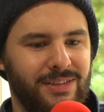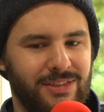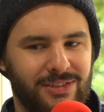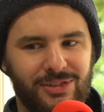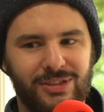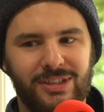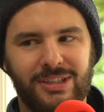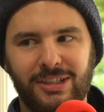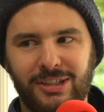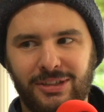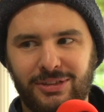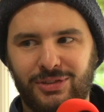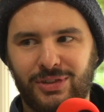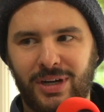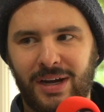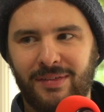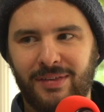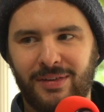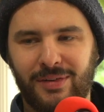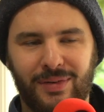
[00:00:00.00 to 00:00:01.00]
he's
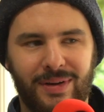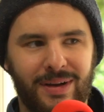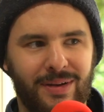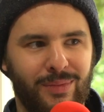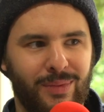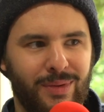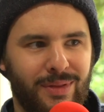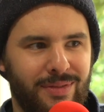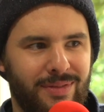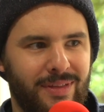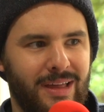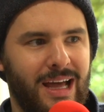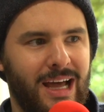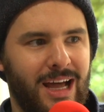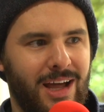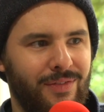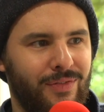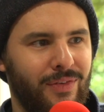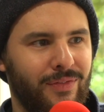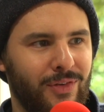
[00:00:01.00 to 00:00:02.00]
driving around with
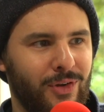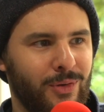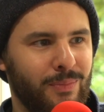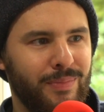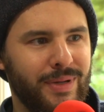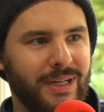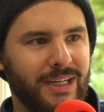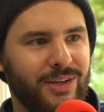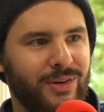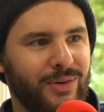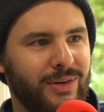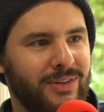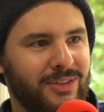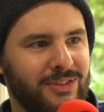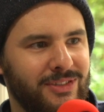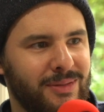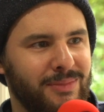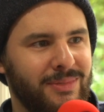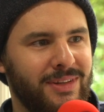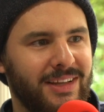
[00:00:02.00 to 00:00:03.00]
half of all Bitcoin or
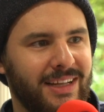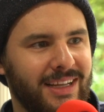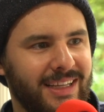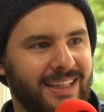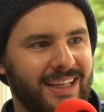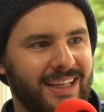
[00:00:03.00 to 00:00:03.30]
something like that.